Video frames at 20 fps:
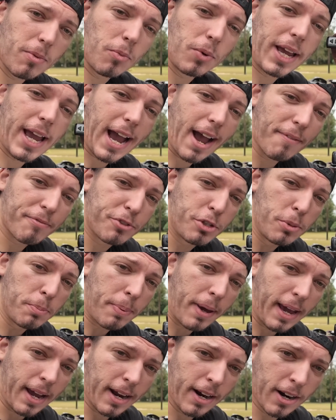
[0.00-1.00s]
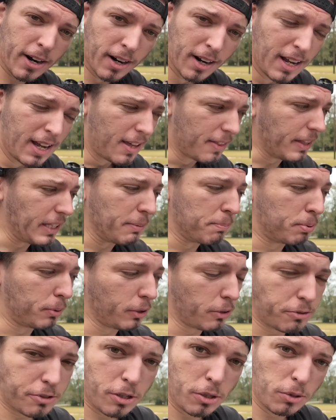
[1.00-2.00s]
we have to pair the
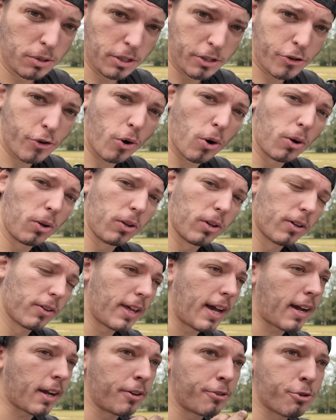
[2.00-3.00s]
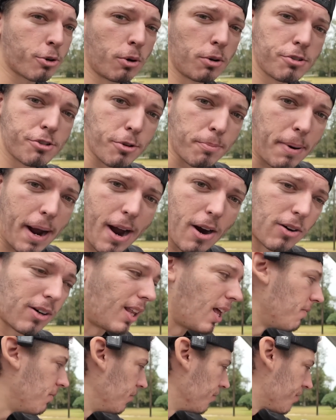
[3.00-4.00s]
Bluetooth controller that controls your power
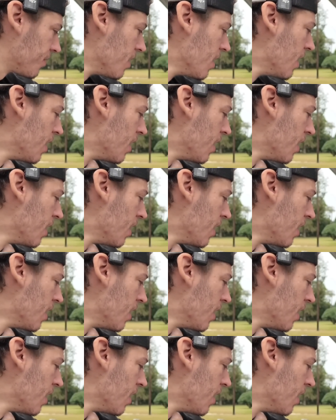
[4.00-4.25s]
levels.